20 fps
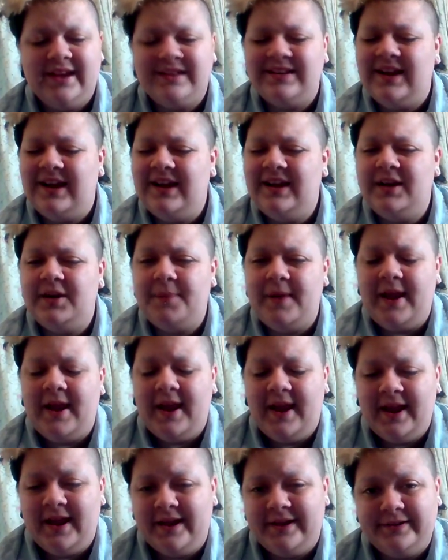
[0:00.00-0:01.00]
tied up
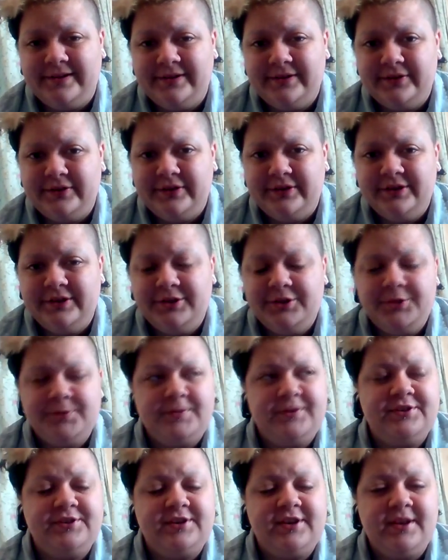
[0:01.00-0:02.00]
hair,
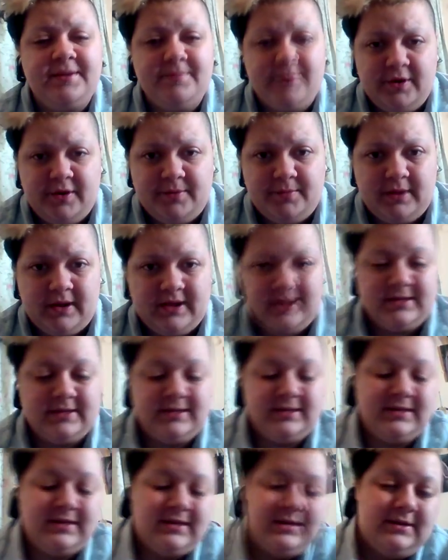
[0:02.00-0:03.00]
especially
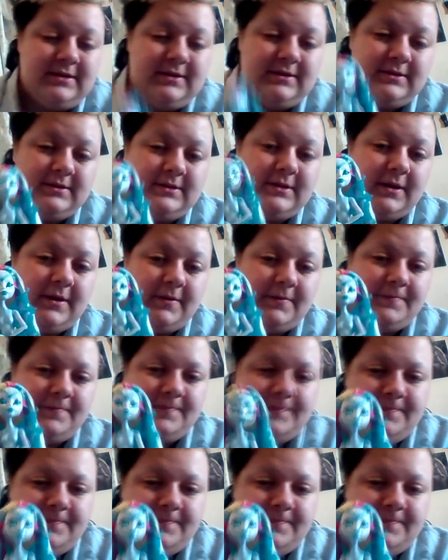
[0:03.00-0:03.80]
mermaids. So.